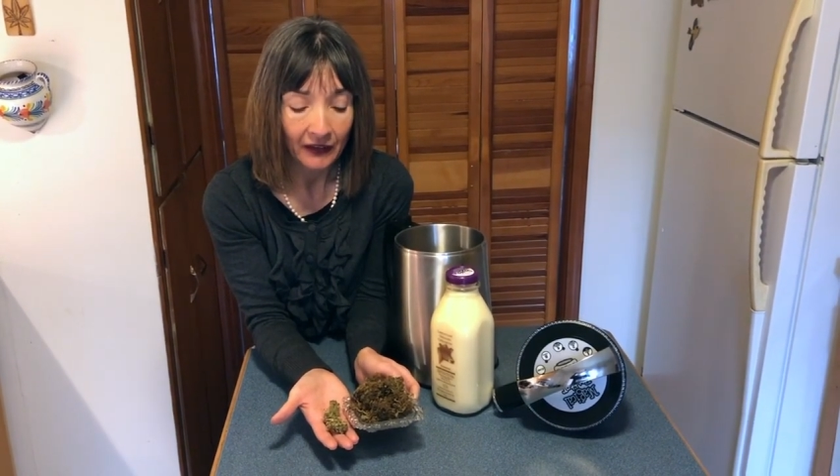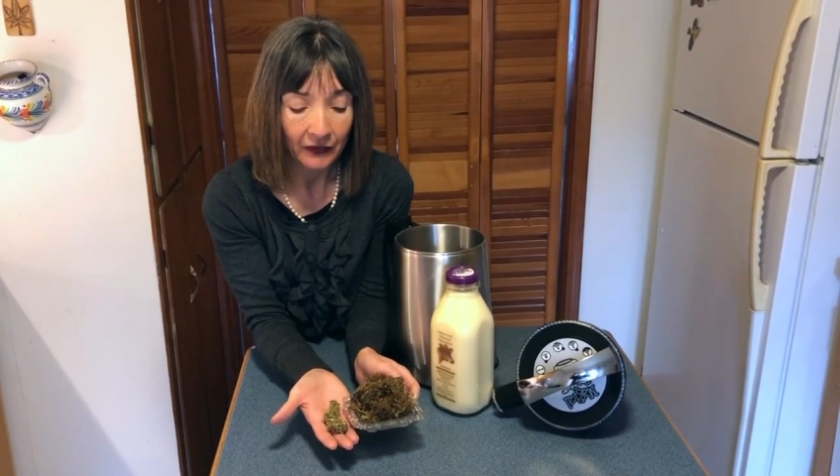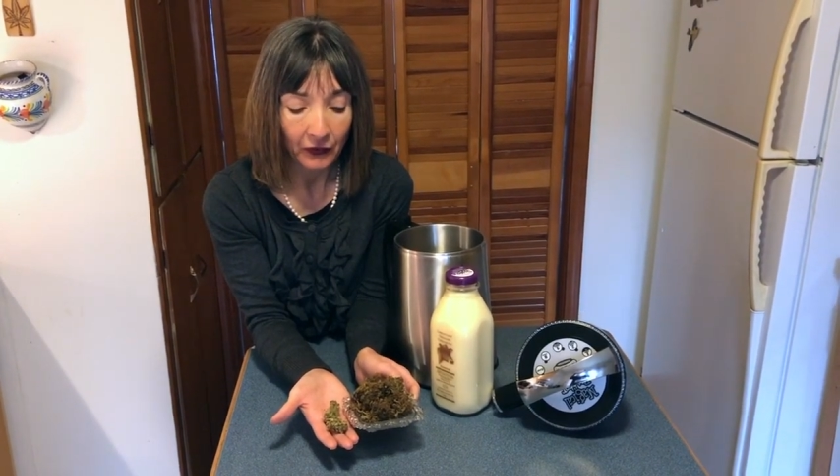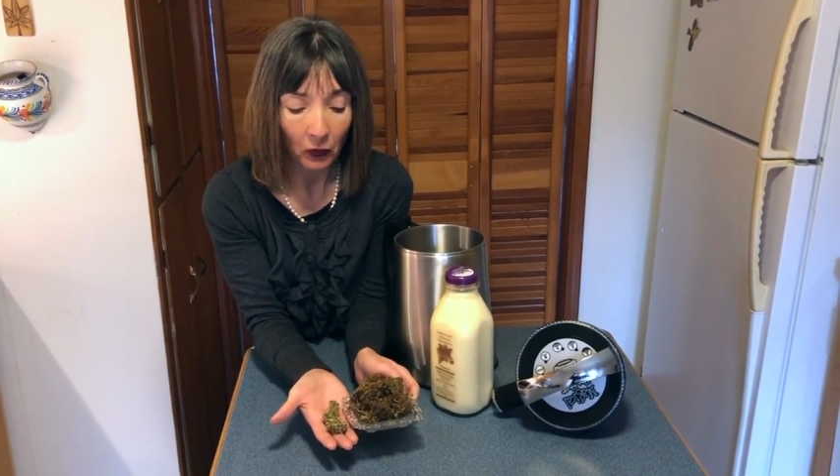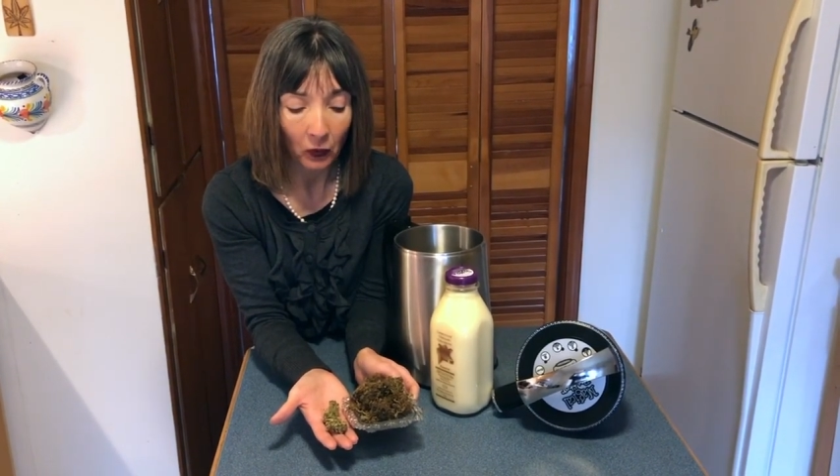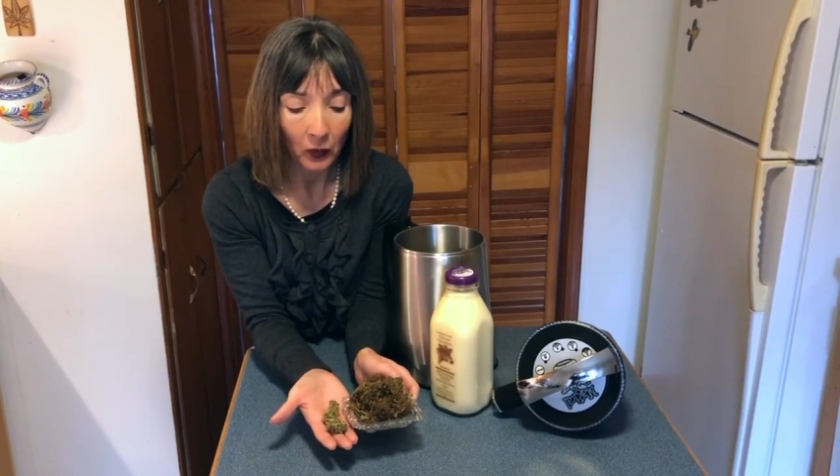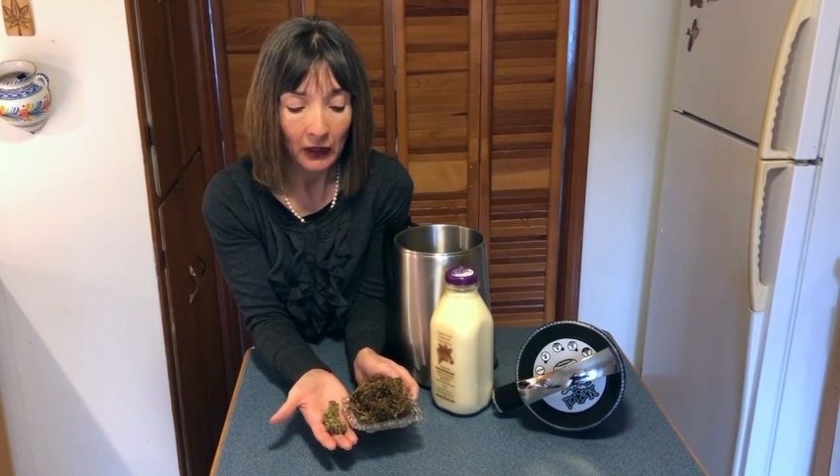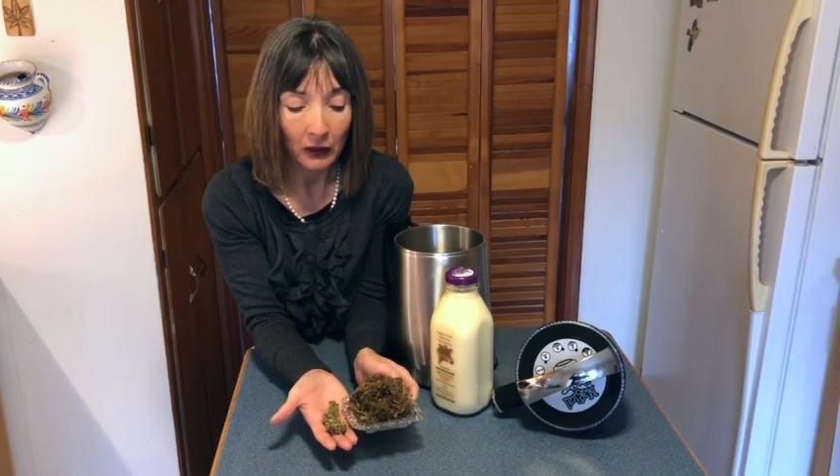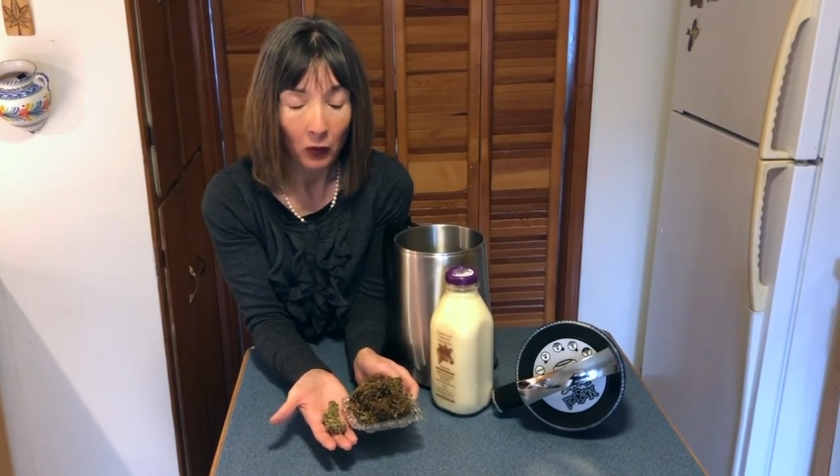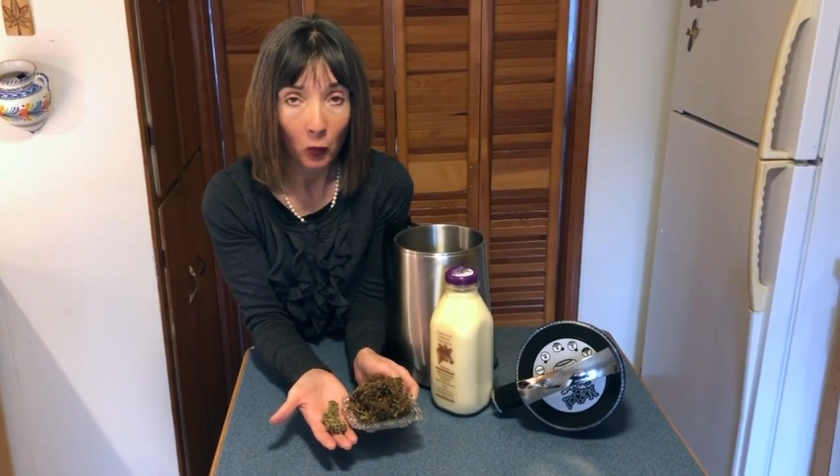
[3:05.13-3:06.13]
So
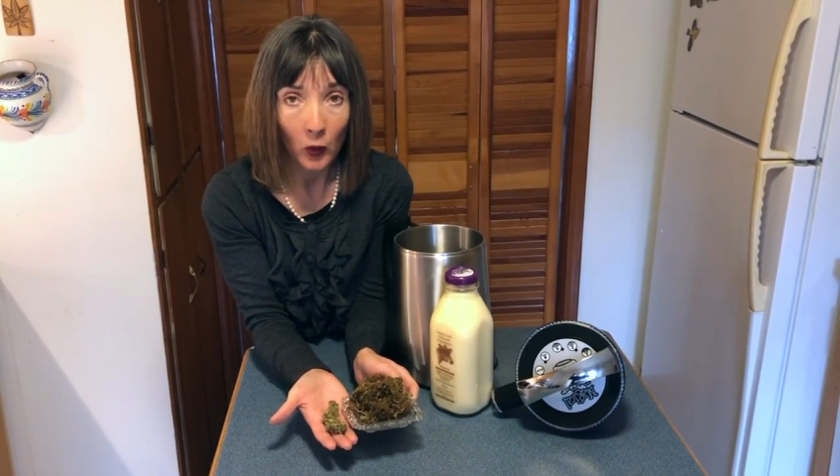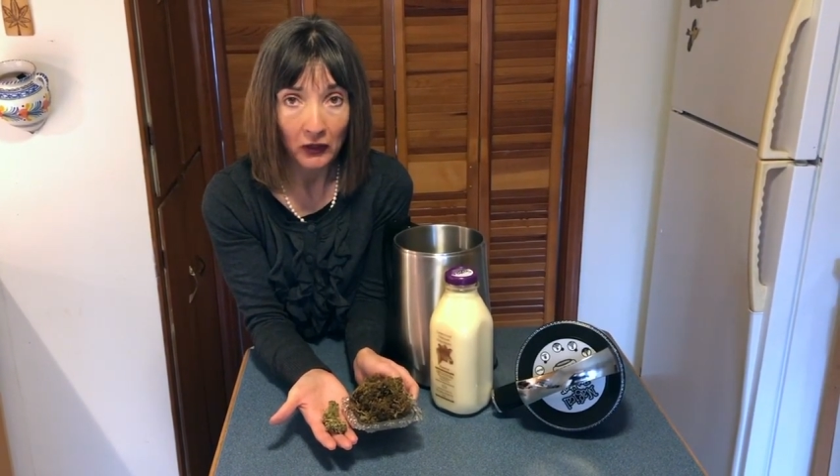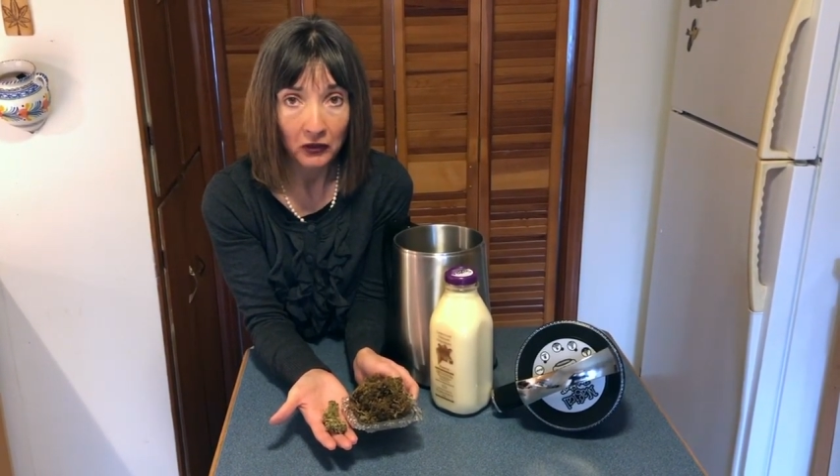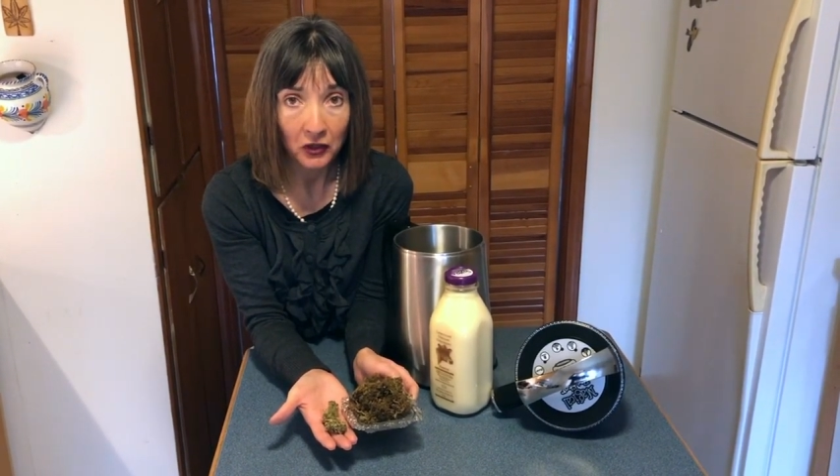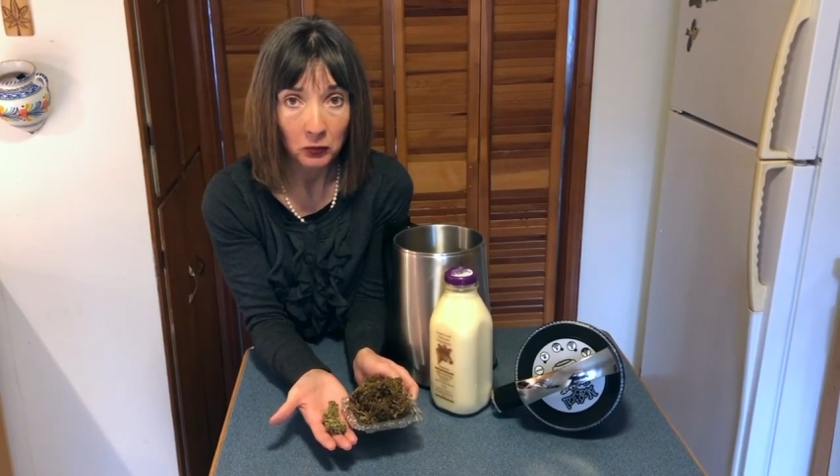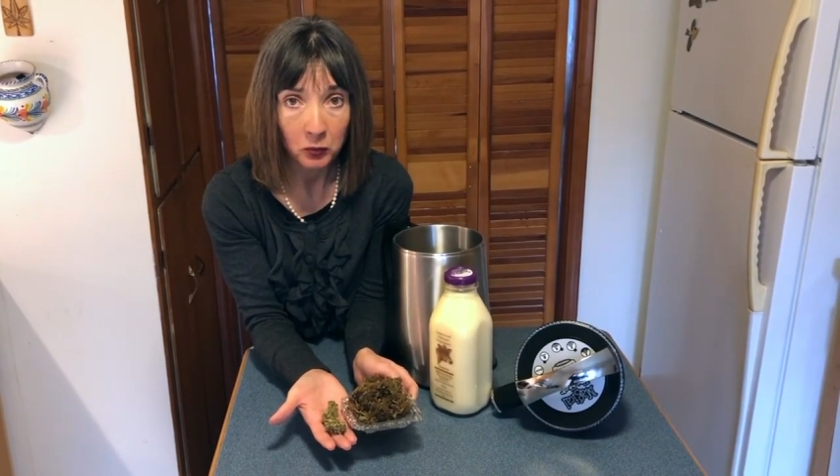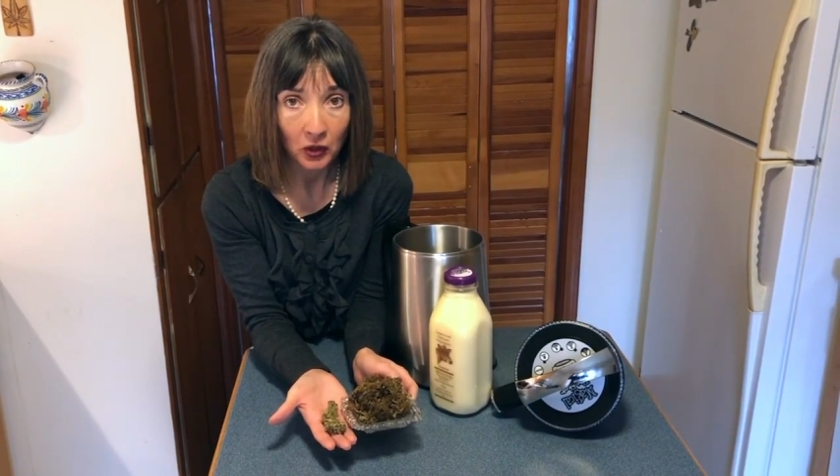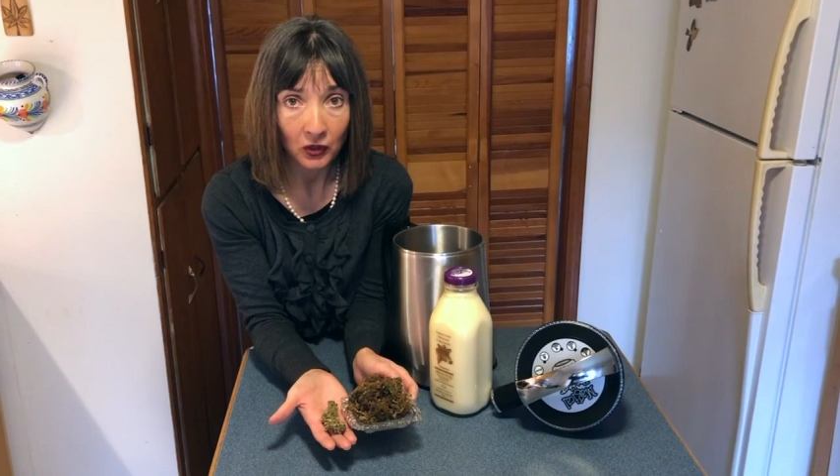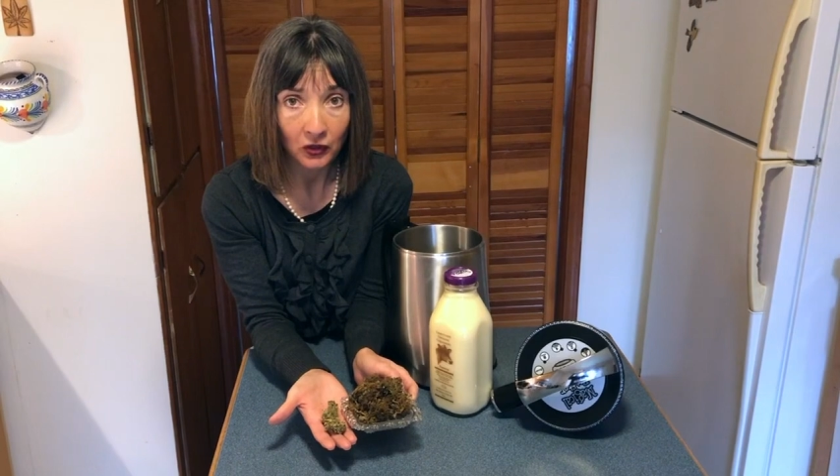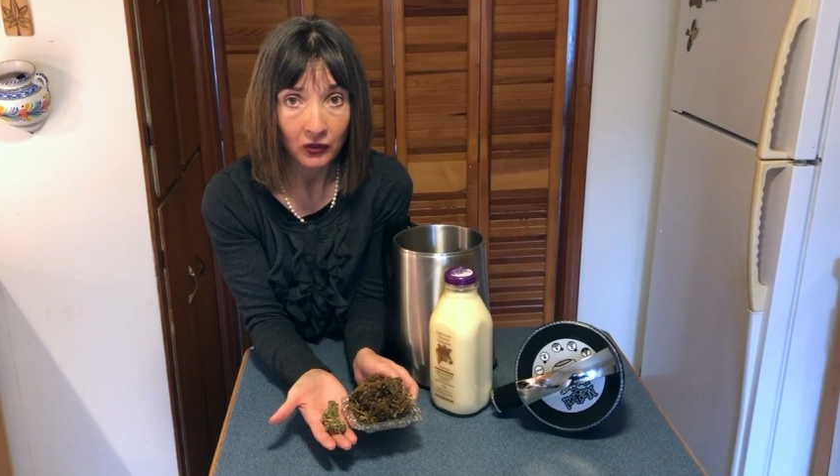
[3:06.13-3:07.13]
will you
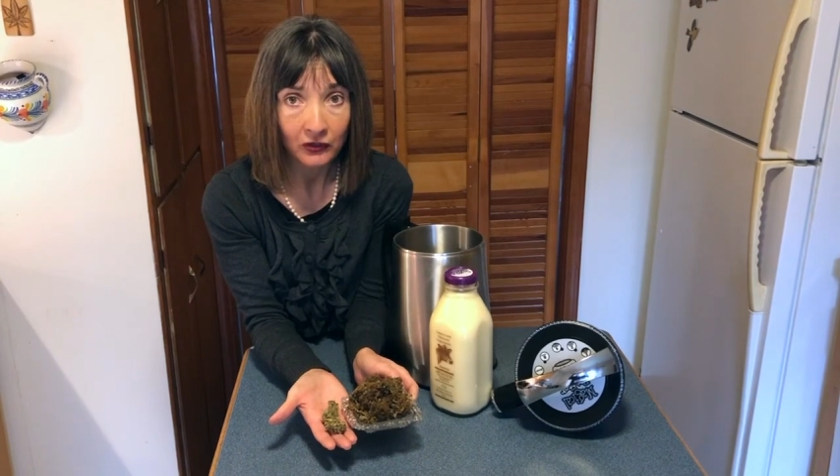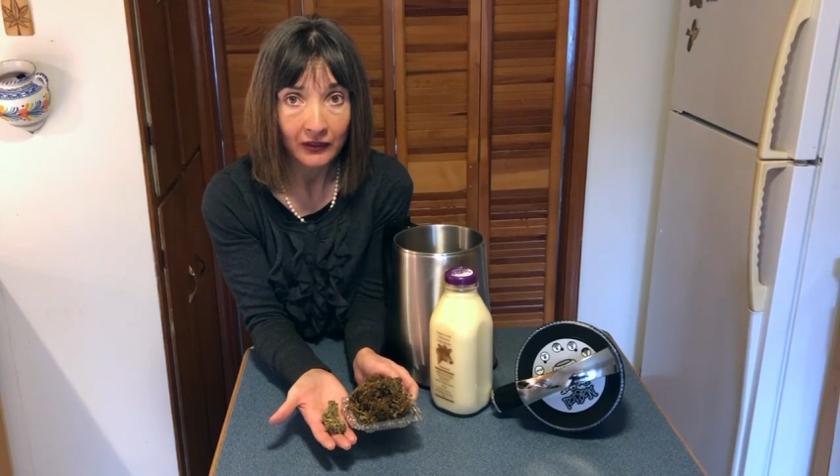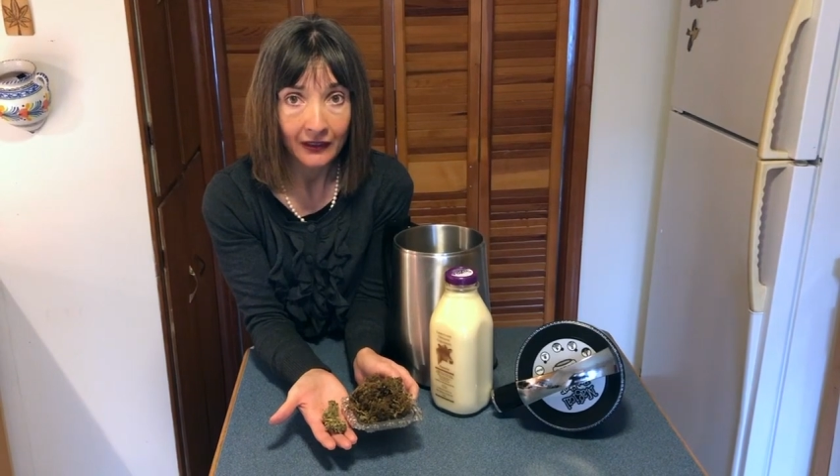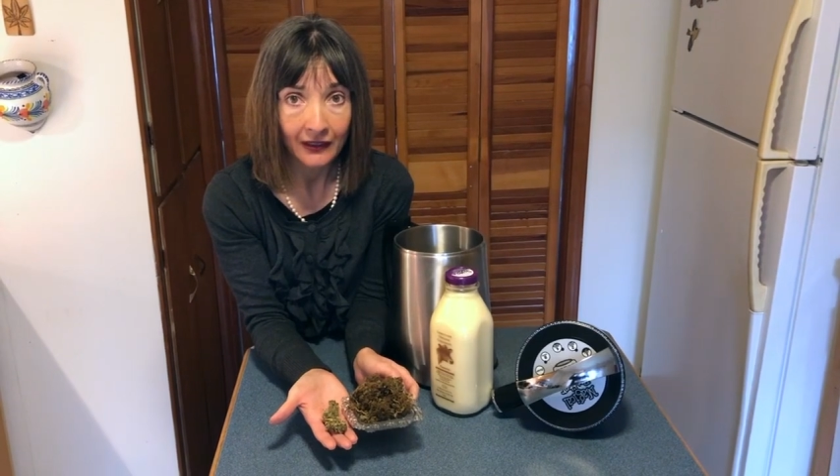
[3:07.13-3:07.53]
pull